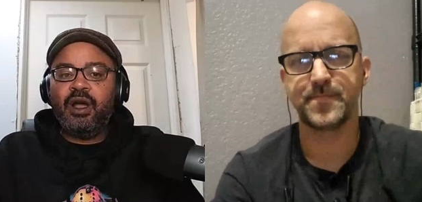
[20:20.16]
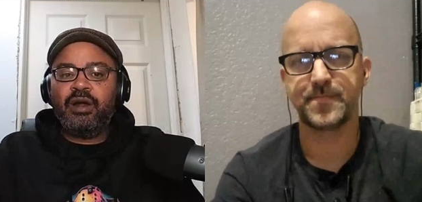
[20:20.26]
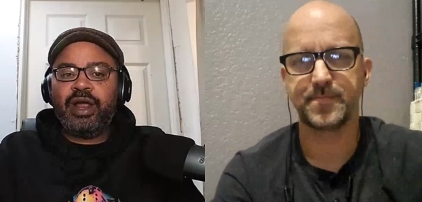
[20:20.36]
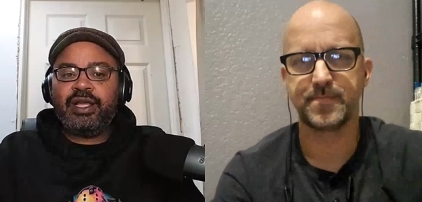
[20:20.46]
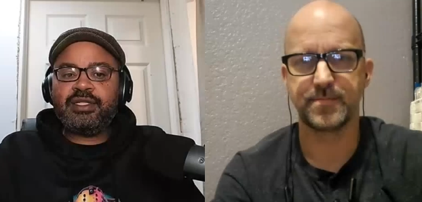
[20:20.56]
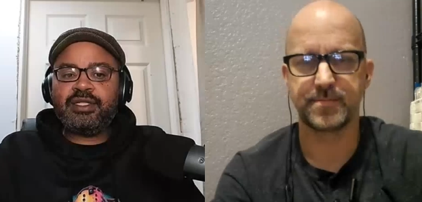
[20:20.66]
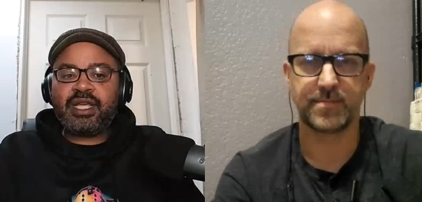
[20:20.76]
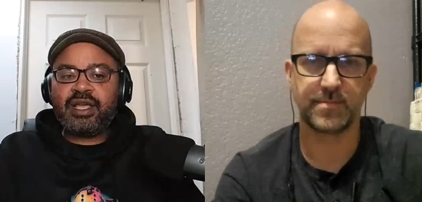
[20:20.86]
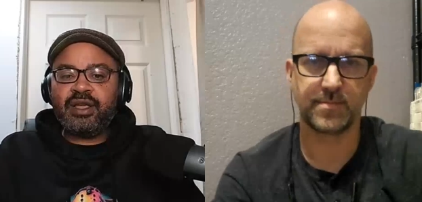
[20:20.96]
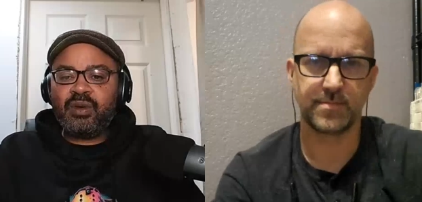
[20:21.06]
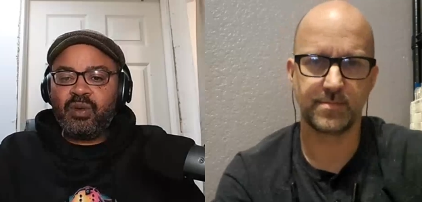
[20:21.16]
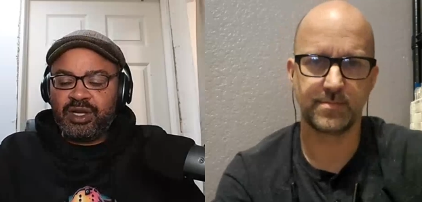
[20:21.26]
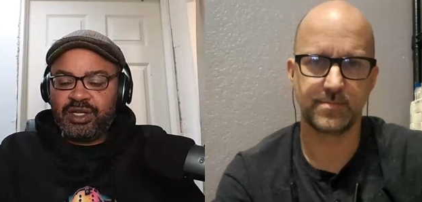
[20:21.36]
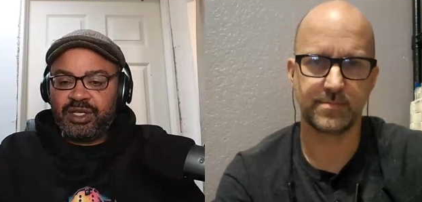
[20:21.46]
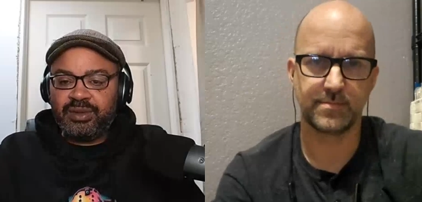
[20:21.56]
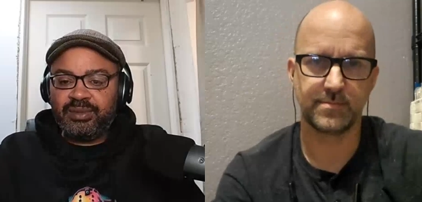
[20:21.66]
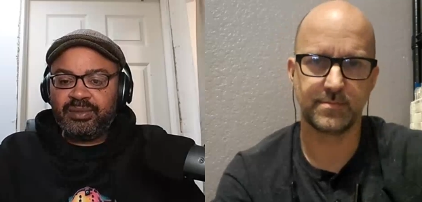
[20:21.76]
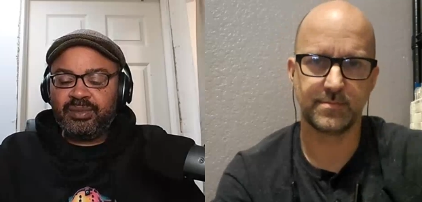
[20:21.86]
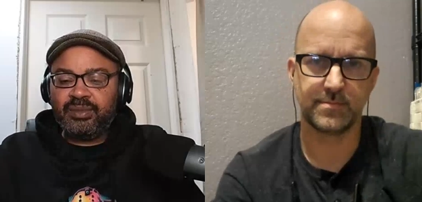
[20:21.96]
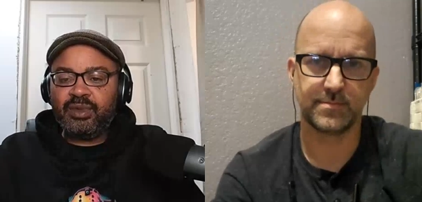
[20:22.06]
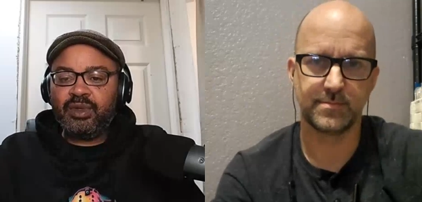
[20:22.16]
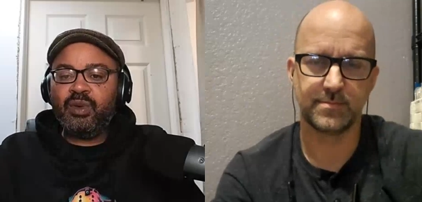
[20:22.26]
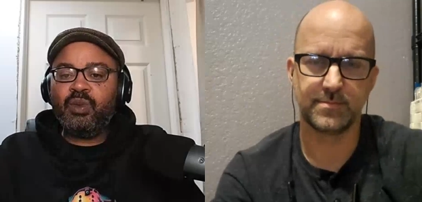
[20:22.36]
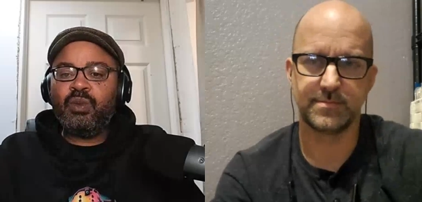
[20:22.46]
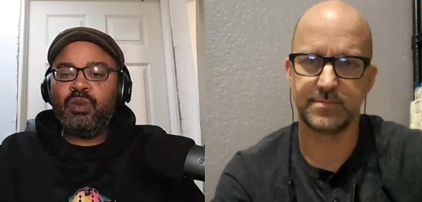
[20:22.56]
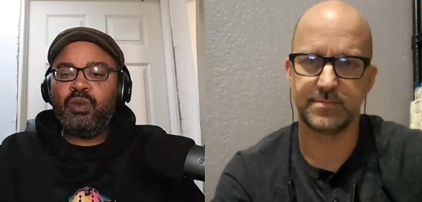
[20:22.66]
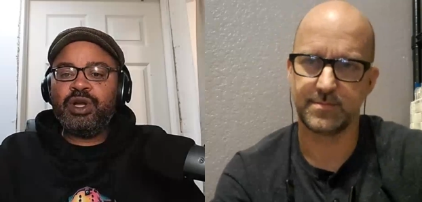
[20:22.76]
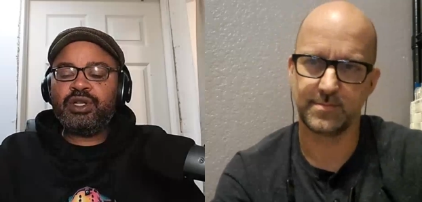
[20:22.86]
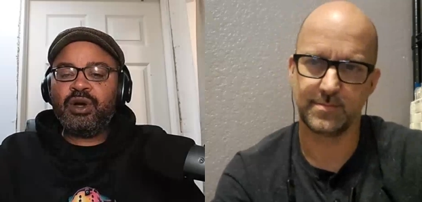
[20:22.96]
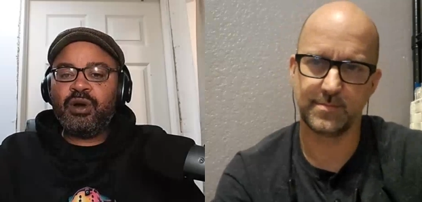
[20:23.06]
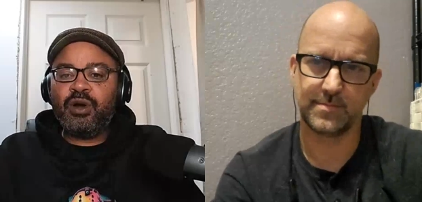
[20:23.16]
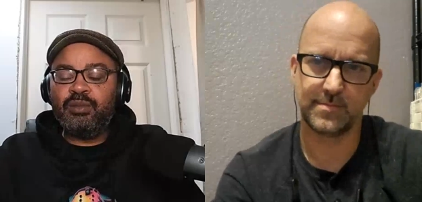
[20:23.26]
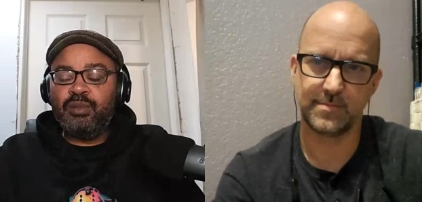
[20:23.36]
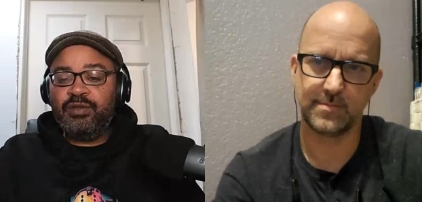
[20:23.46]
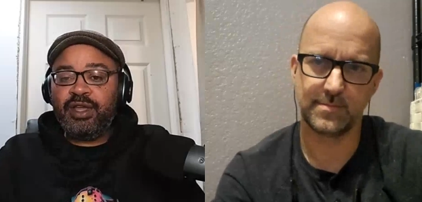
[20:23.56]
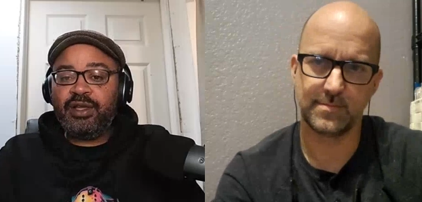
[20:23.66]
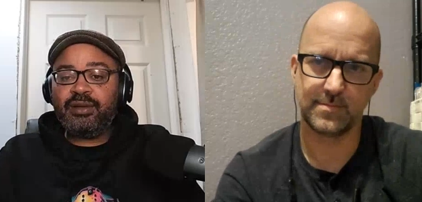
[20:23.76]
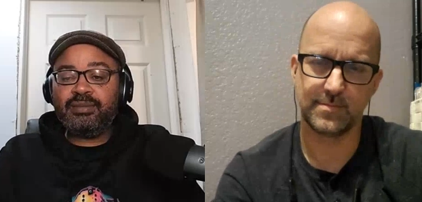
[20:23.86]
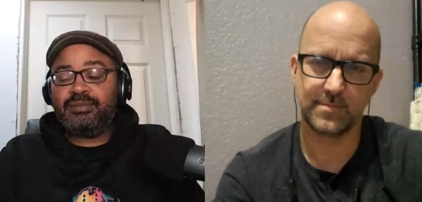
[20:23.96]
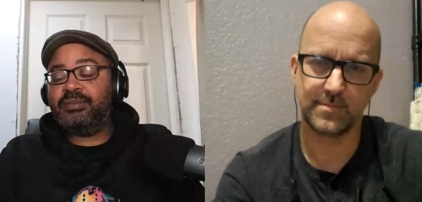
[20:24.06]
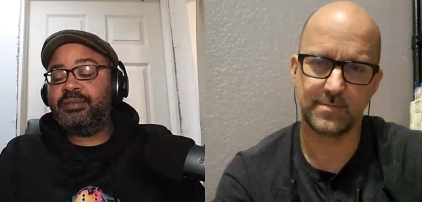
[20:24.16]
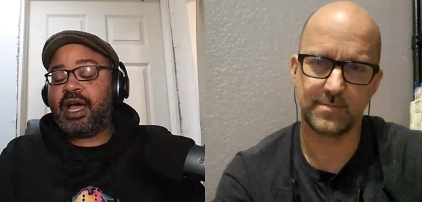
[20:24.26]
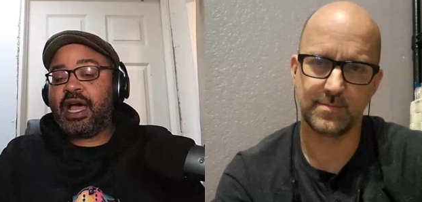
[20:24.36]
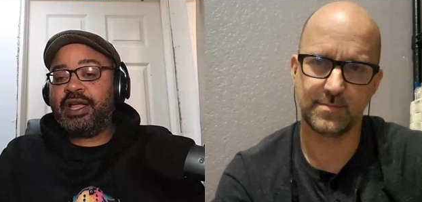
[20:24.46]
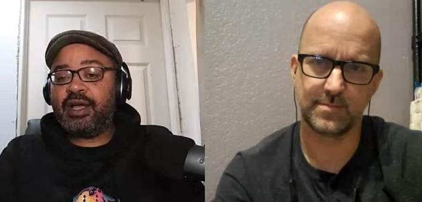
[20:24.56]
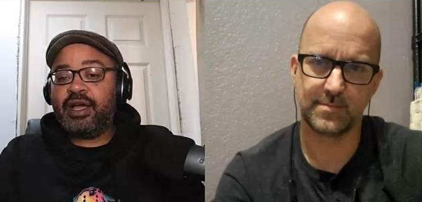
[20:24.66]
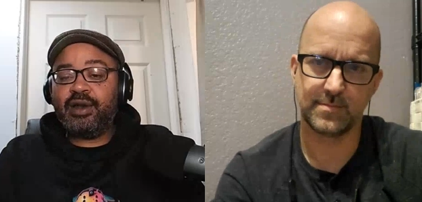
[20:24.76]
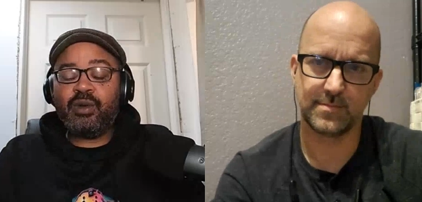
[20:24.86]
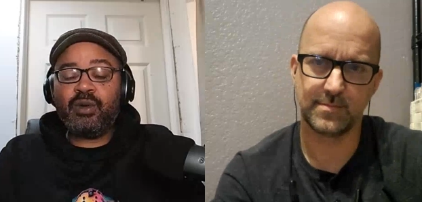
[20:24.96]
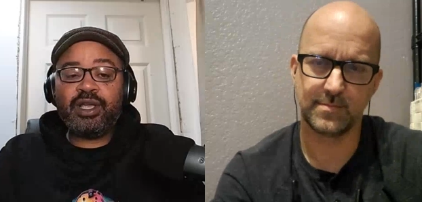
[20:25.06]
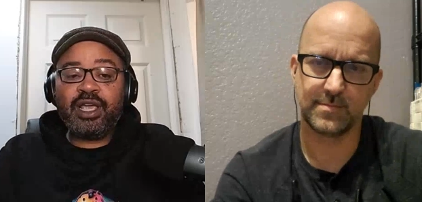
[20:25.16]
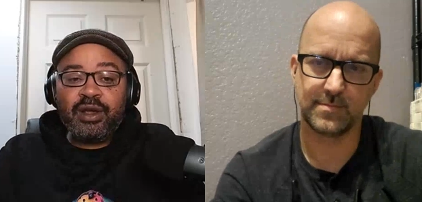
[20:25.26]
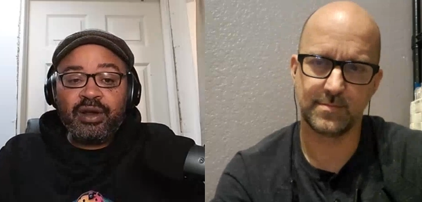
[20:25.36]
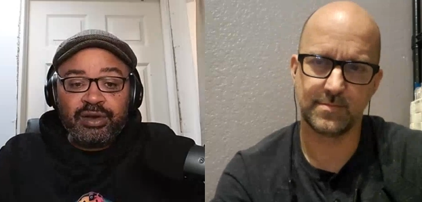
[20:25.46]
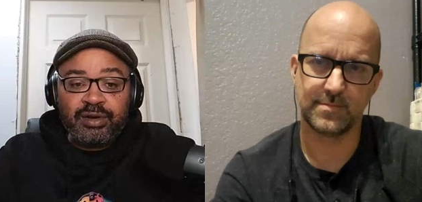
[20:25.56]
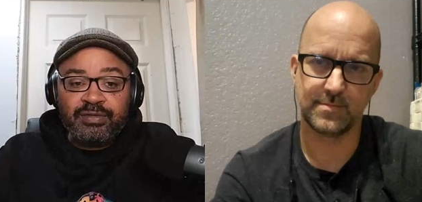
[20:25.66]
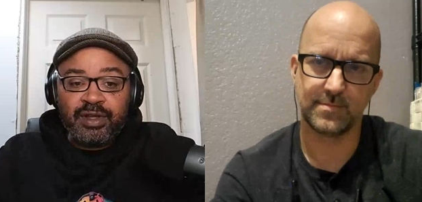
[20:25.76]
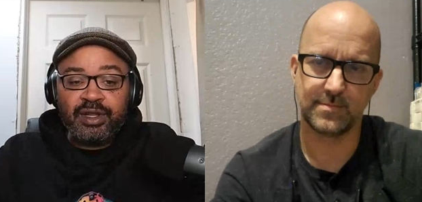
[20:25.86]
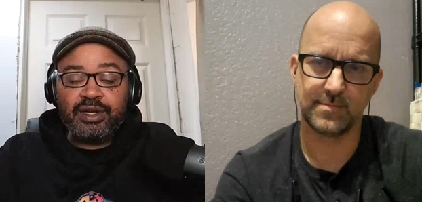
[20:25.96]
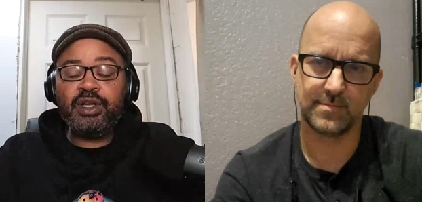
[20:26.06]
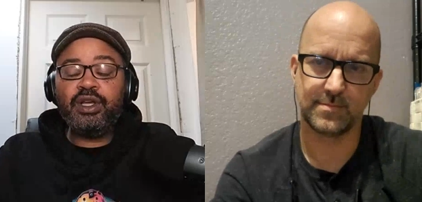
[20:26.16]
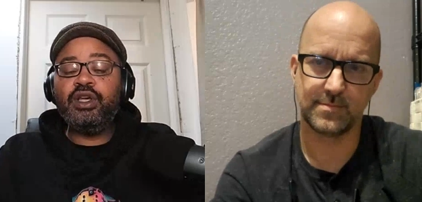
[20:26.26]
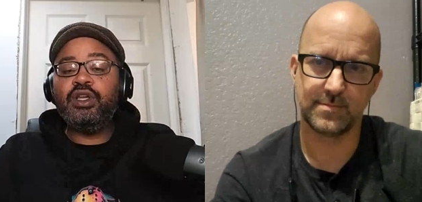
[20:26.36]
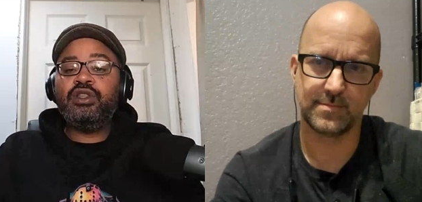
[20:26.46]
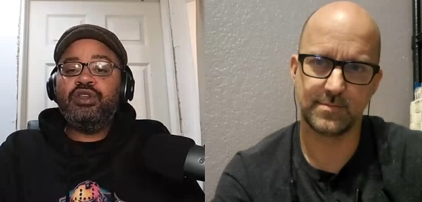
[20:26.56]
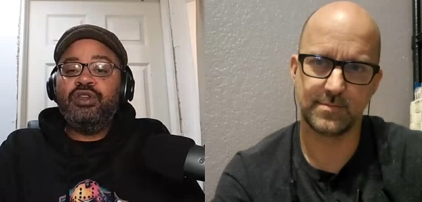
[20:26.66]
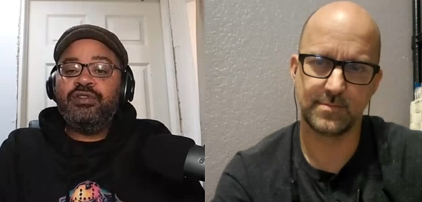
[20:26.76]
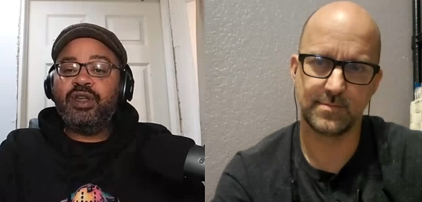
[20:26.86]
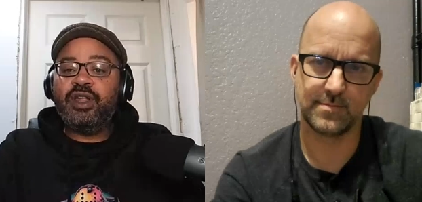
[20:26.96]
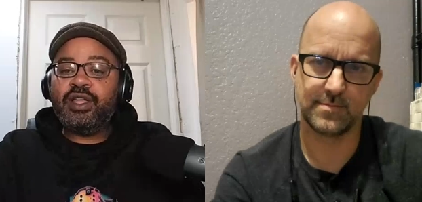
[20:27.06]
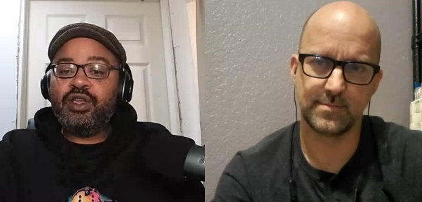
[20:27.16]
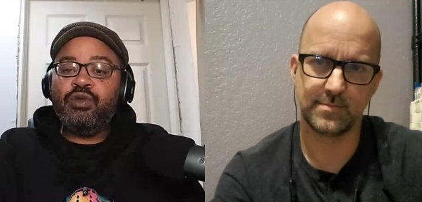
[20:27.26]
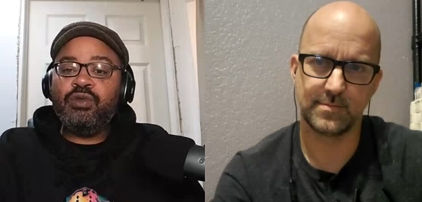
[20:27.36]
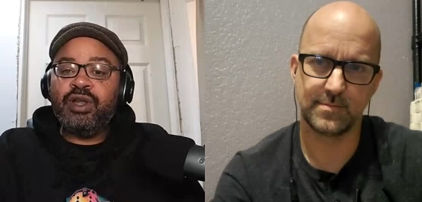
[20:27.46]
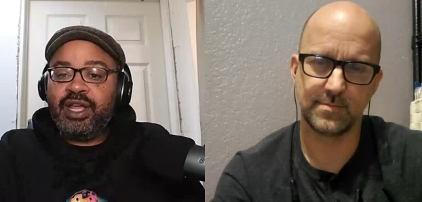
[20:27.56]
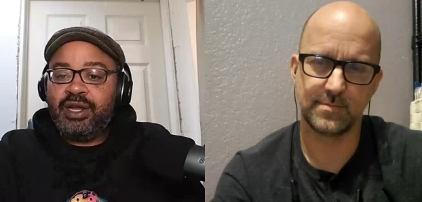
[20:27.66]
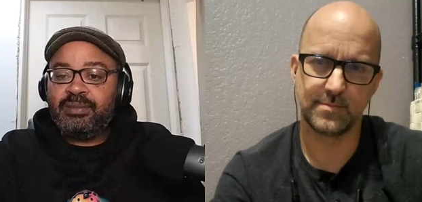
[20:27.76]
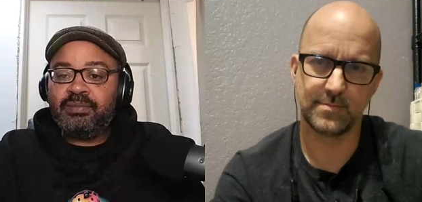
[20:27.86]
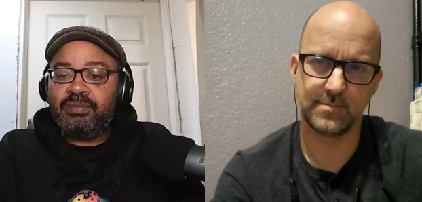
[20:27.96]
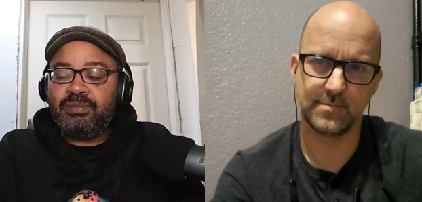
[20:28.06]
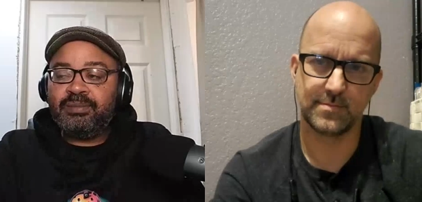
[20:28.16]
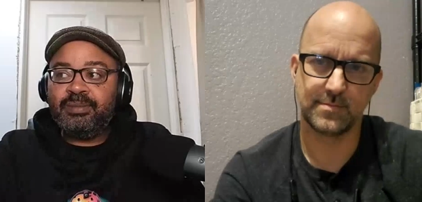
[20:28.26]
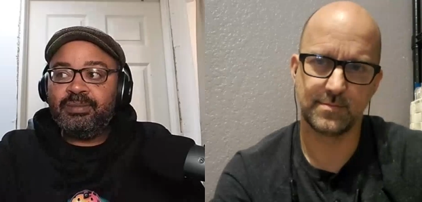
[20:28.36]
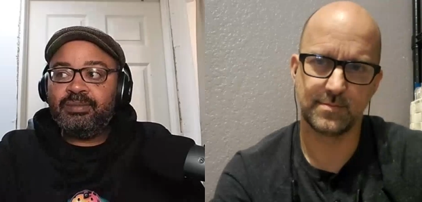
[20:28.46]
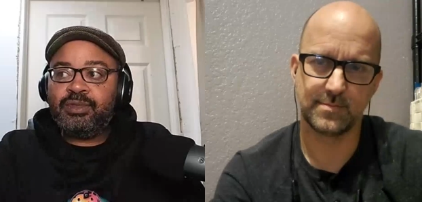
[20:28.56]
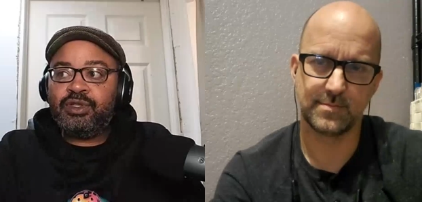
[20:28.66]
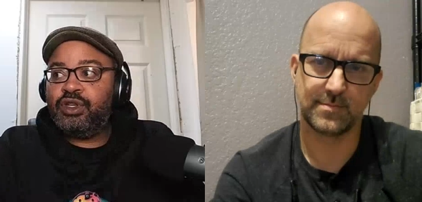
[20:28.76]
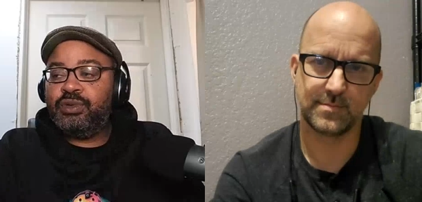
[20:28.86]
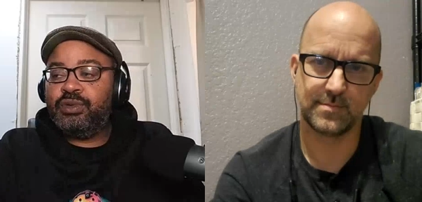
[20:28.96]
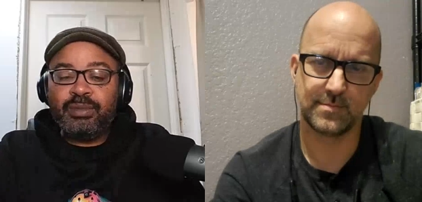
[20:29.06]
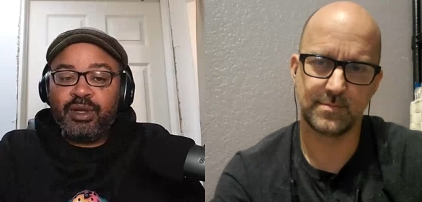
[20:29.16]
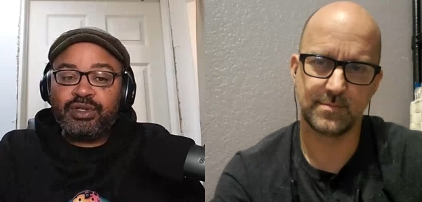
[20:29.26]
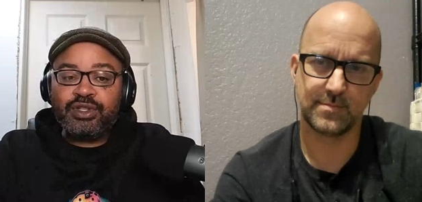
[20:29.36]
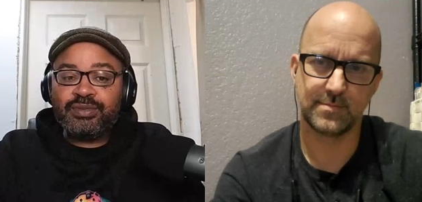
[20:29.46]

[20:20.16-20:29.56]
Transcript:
Speaker 1: All right, second question Which horror movie icon or character villain do you feel like you relate to the most?